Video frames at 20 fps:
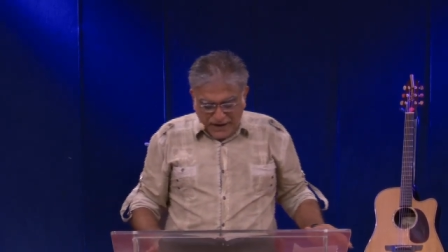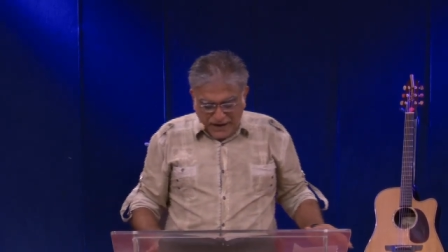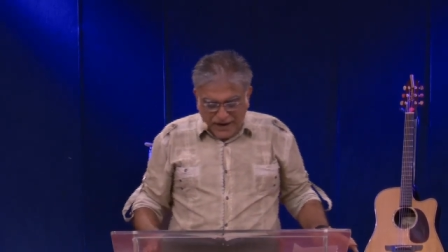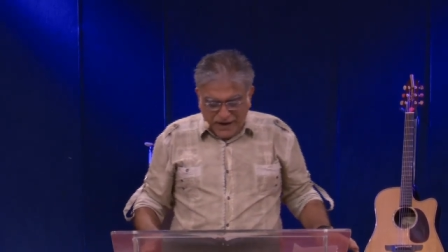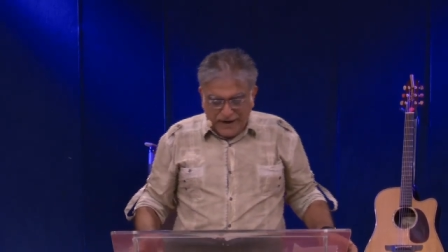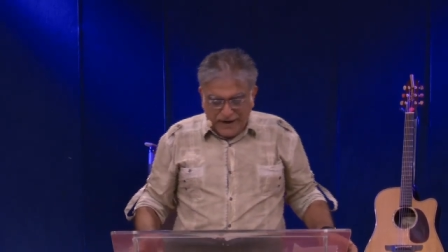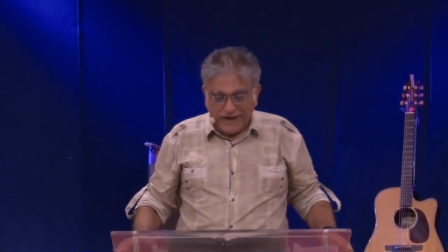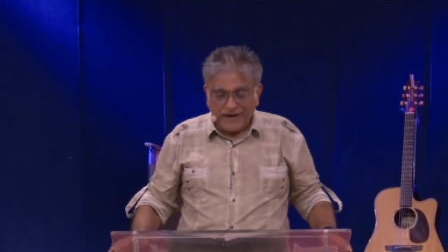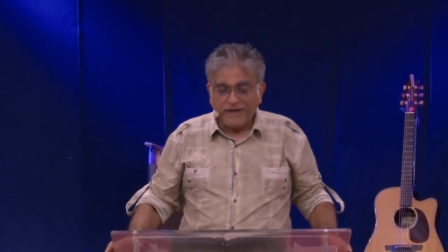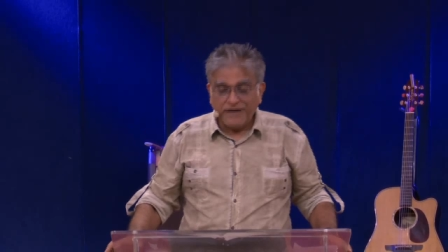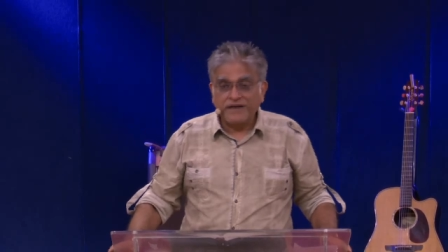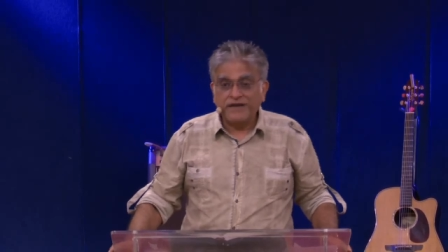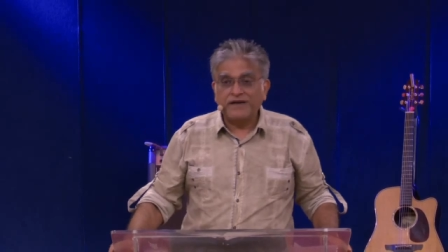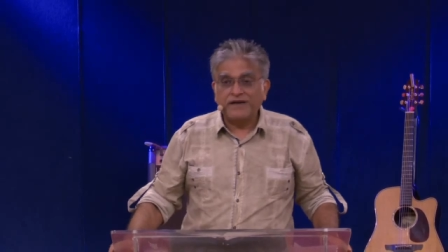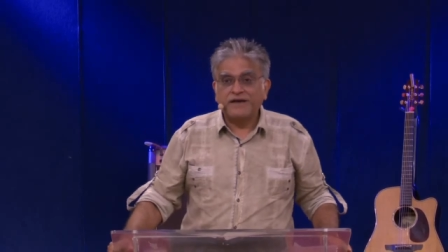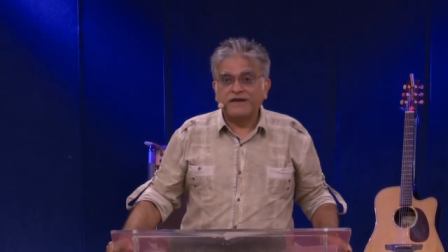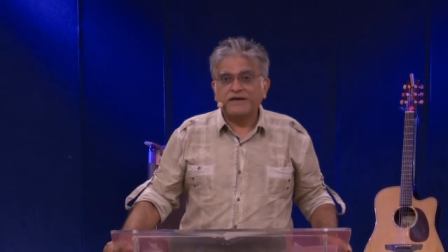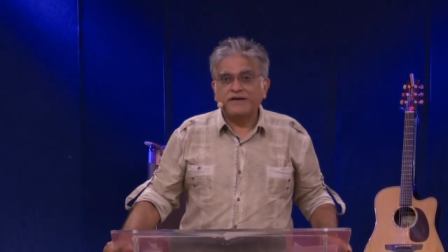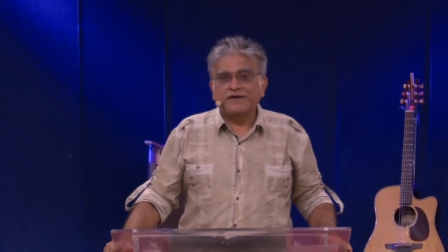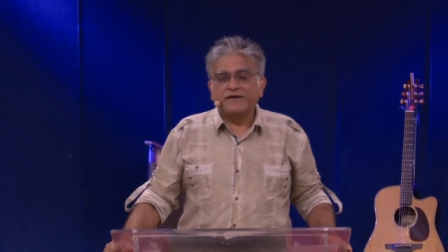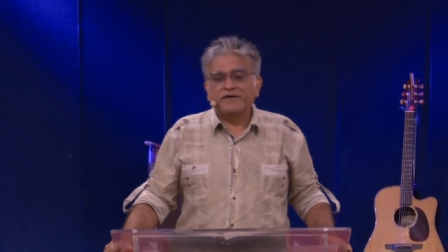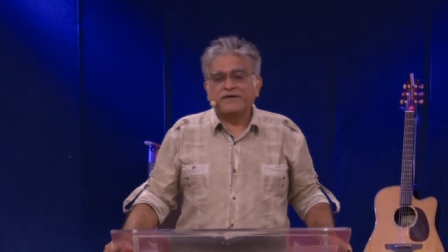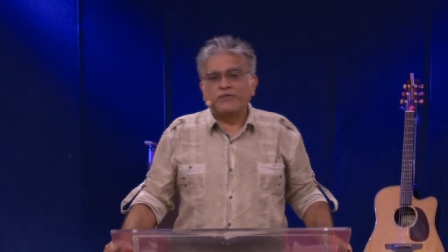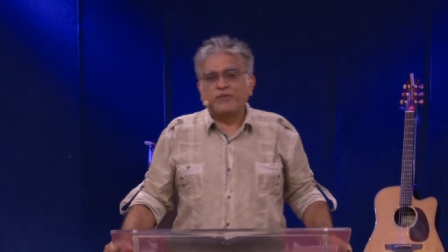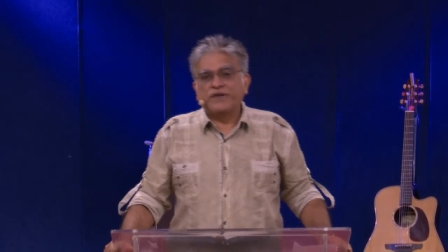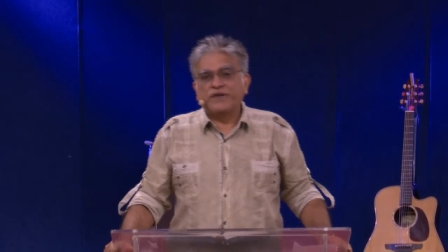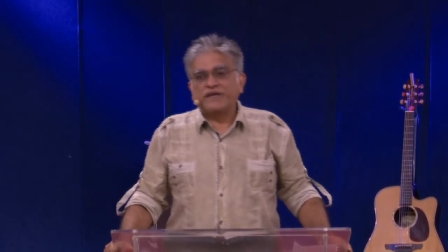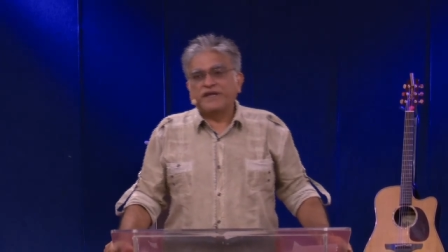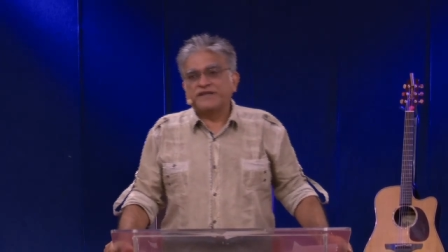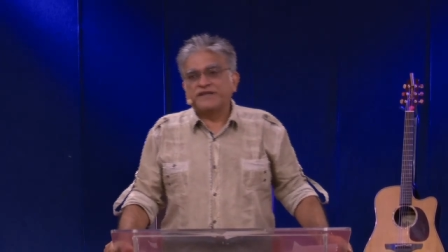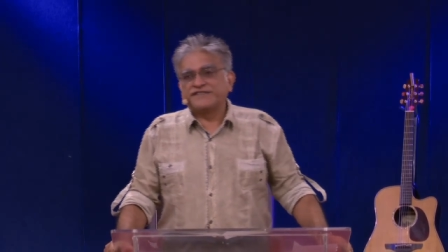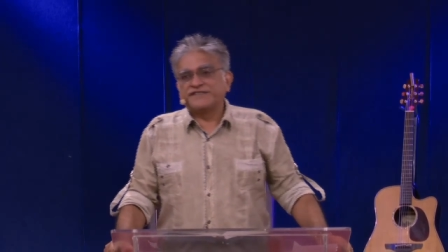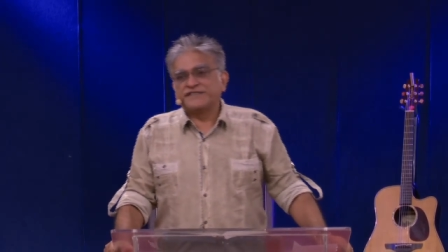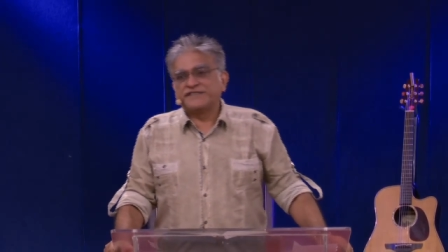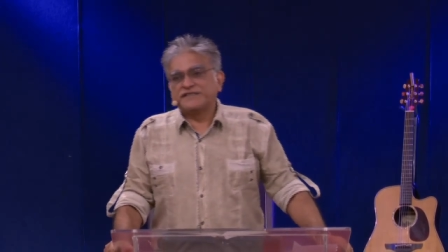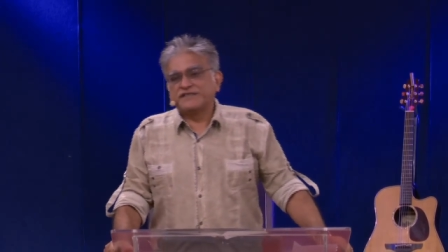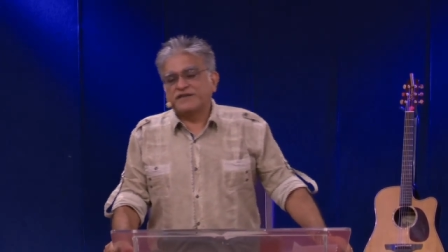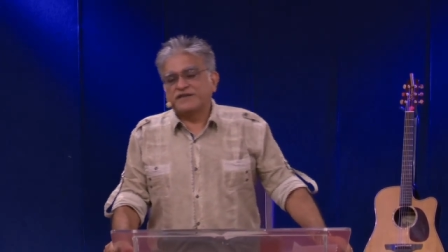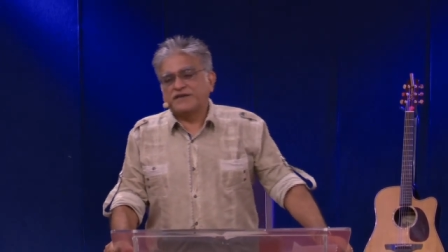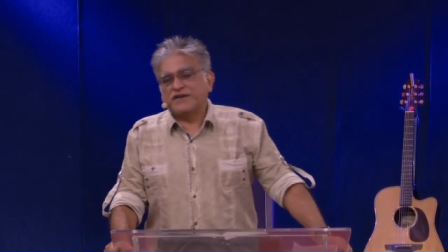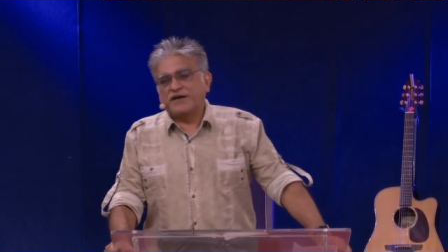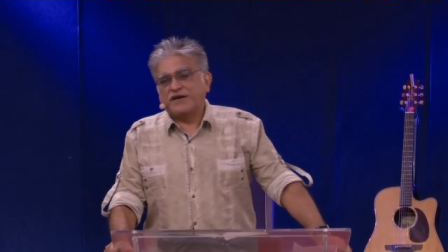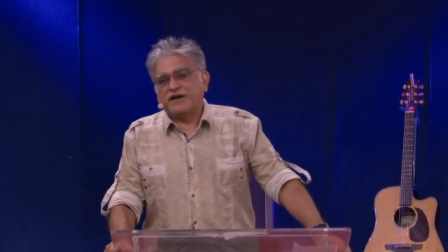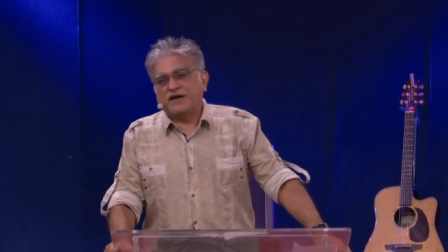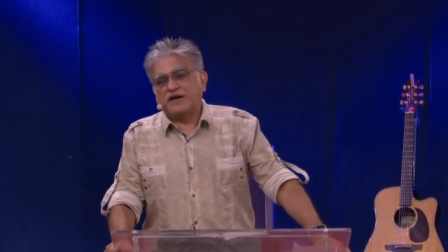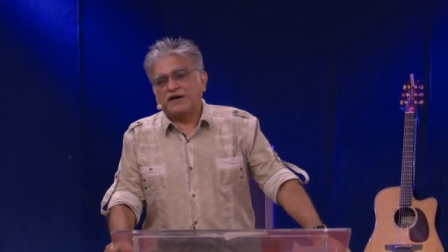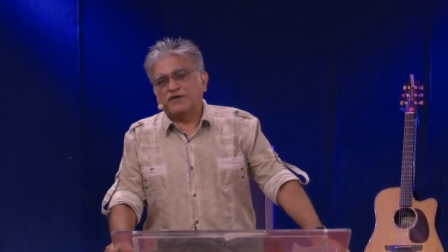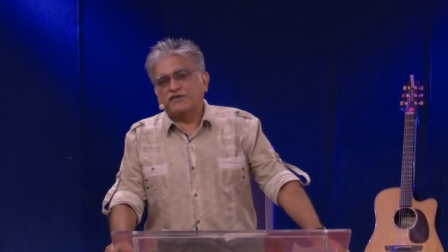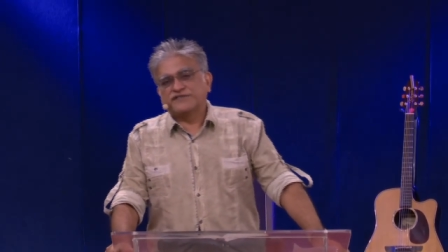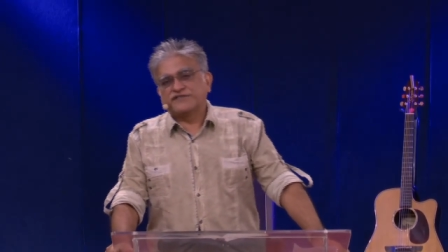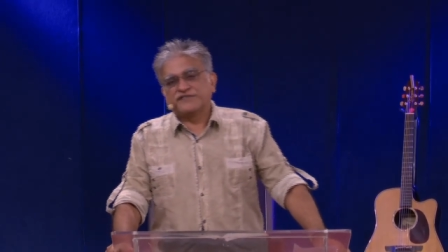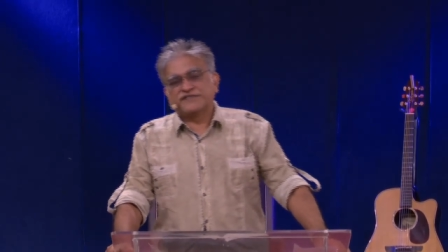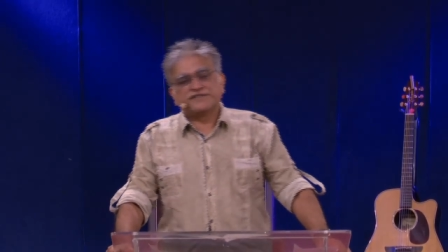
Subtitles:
And when they see that your house